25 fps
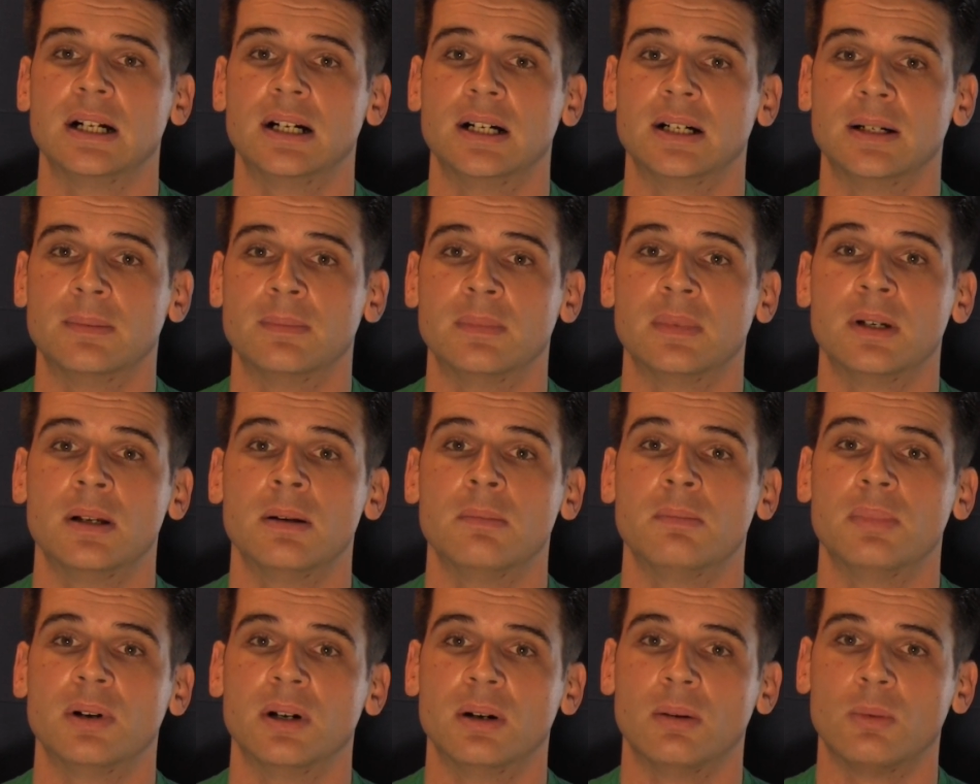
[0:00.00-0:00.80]
Um,
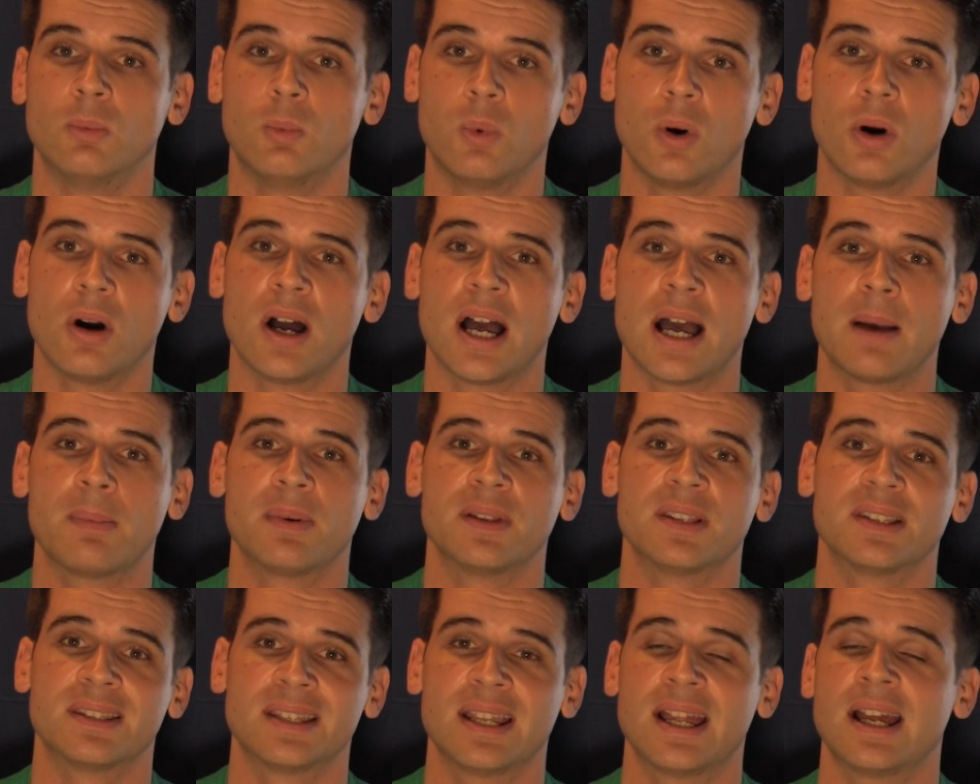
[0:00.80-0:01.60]
but what
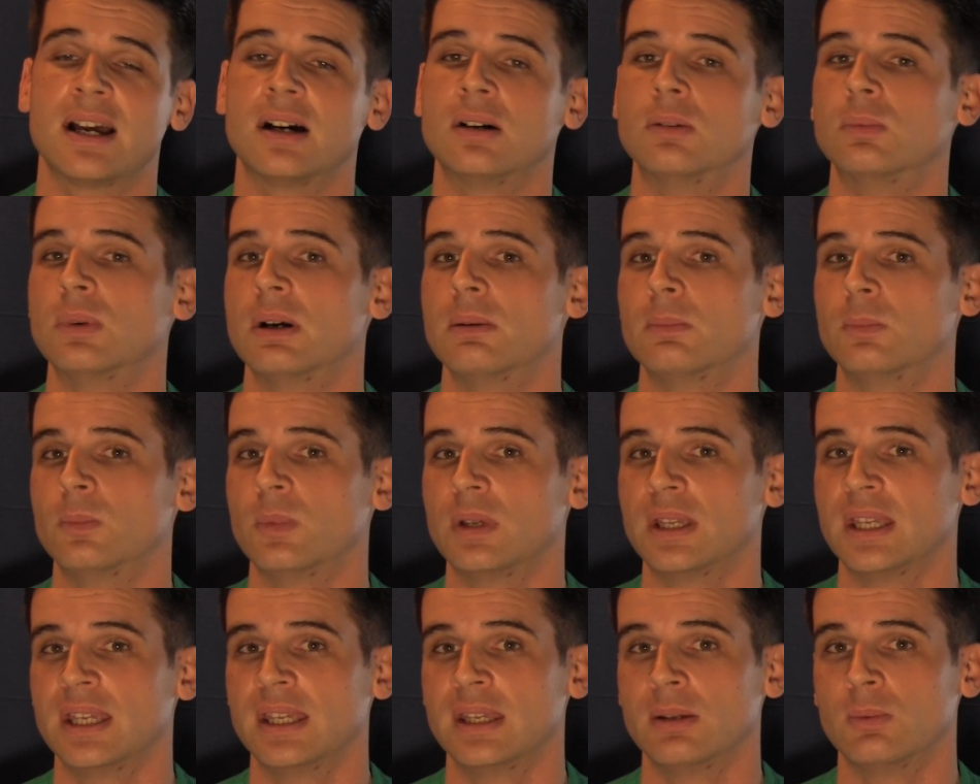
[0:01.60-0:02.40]
happens now when
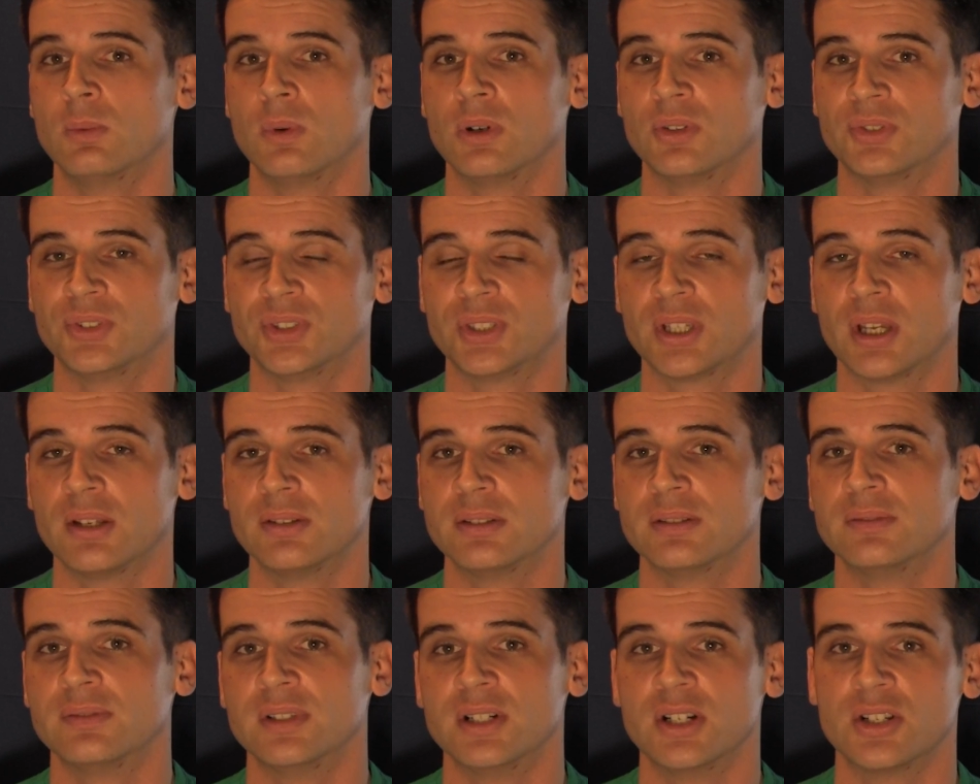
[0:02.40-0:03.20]
we want to
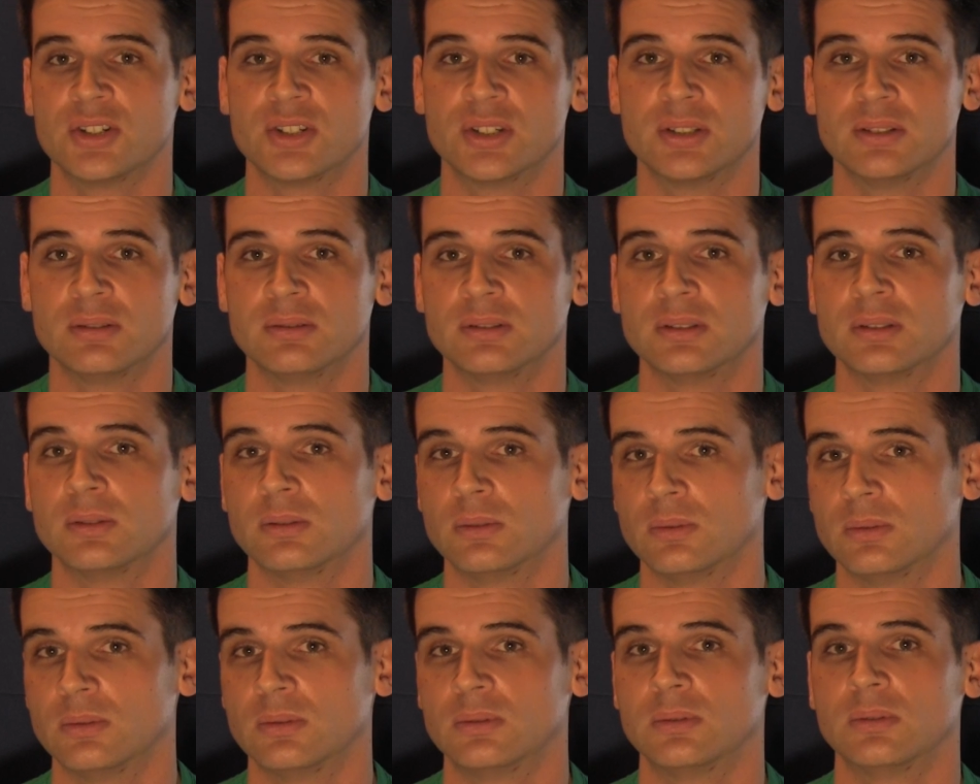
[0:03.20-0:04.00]
go to version
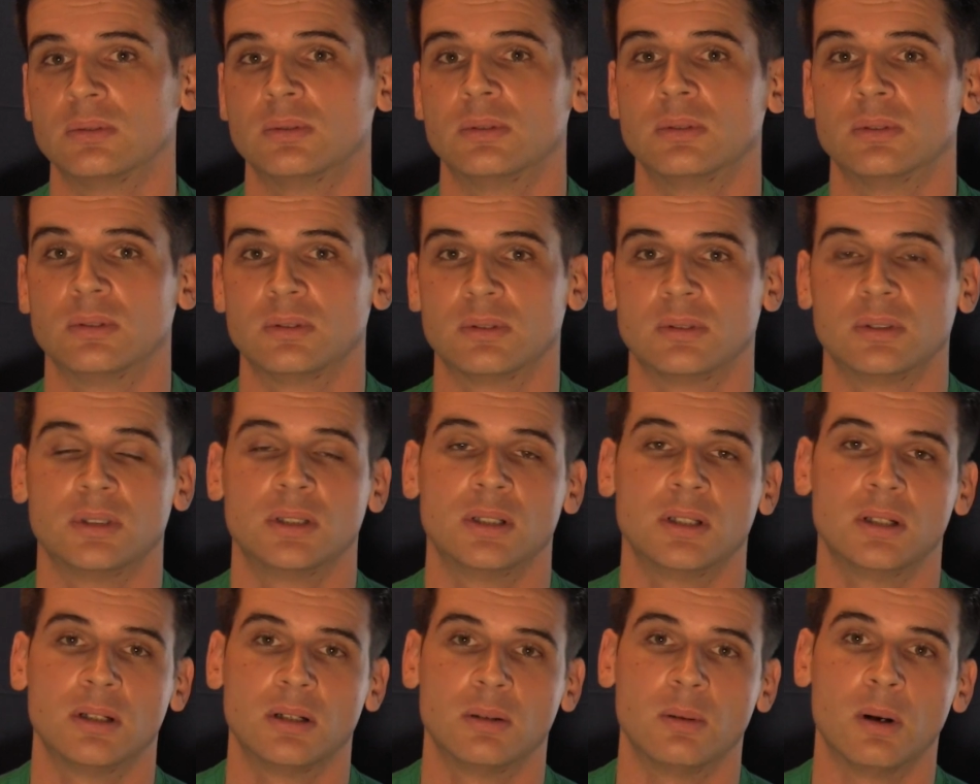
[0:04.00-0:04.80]

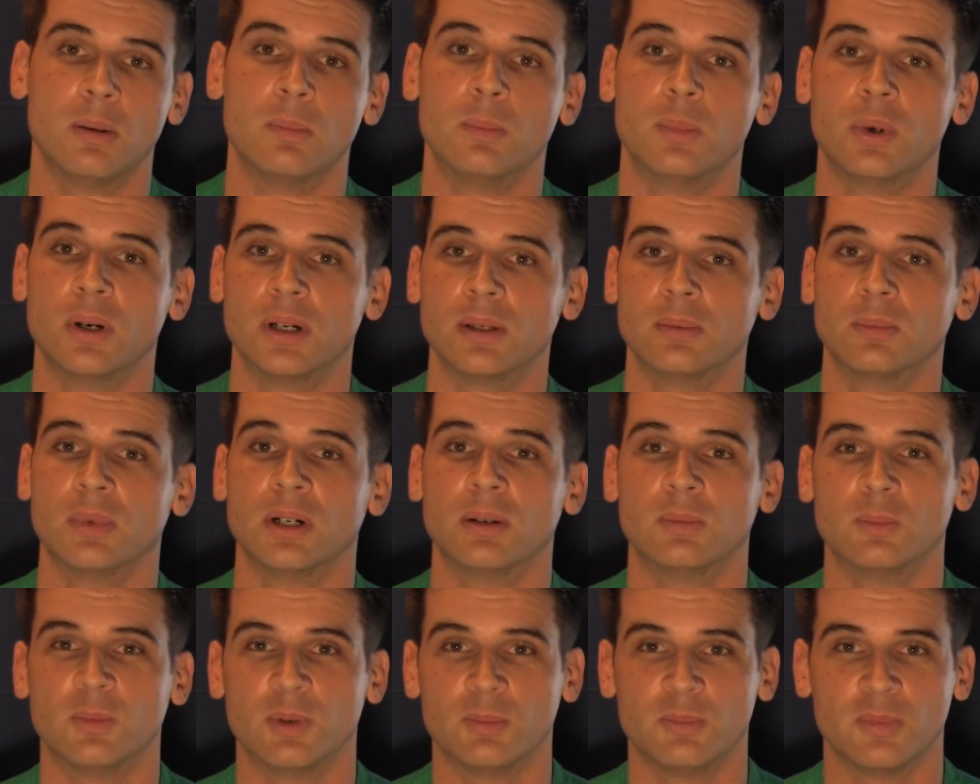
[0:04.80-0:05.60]
1.1,
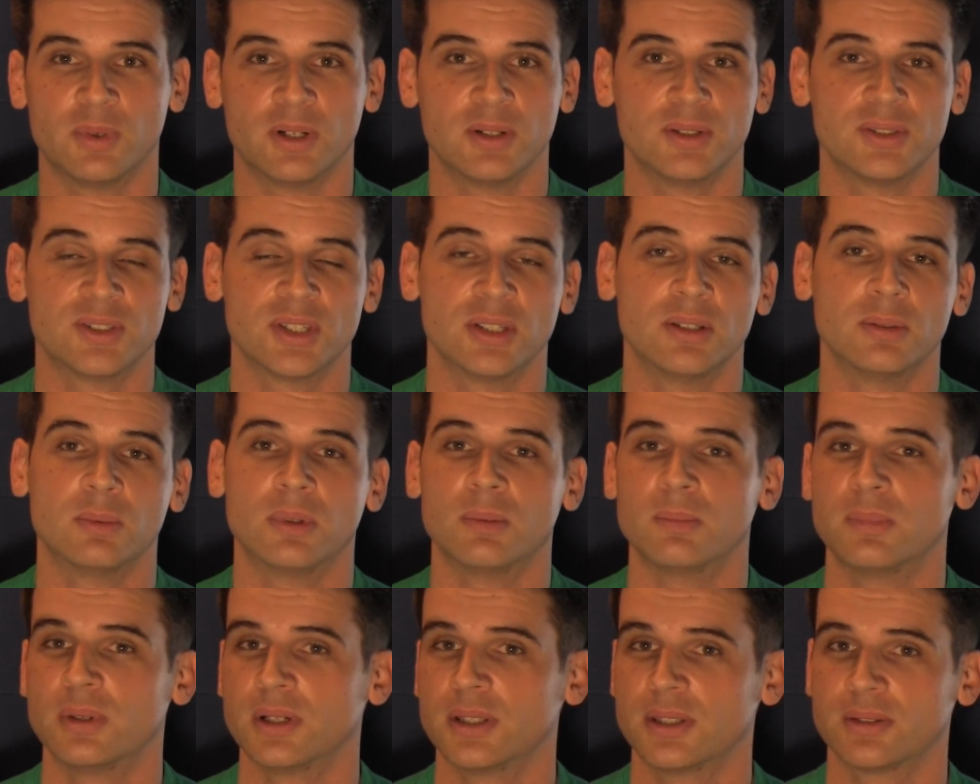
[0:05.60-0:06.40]
1.2,
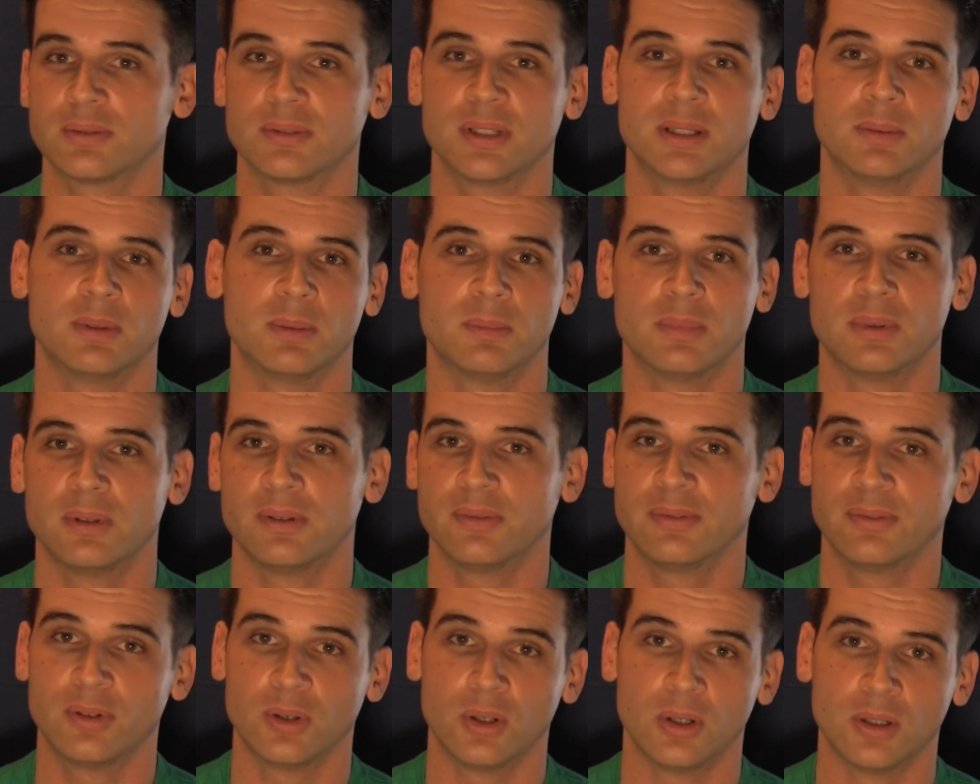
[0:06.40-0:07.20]
1.3,
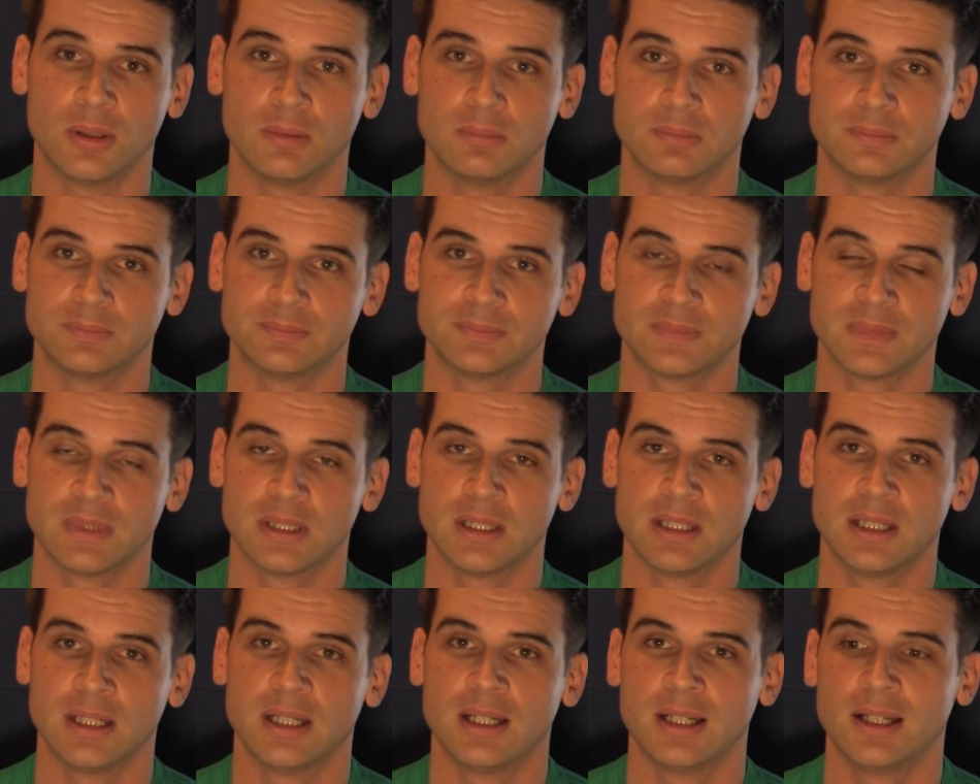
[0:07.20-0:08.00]

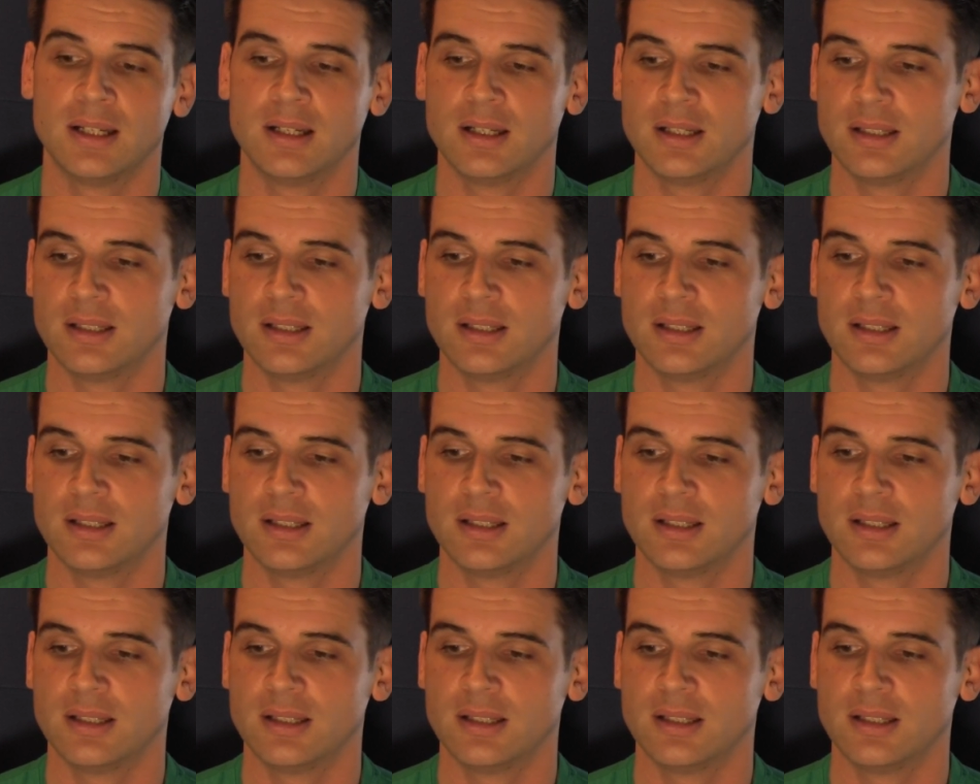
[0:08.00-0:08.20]
1.4?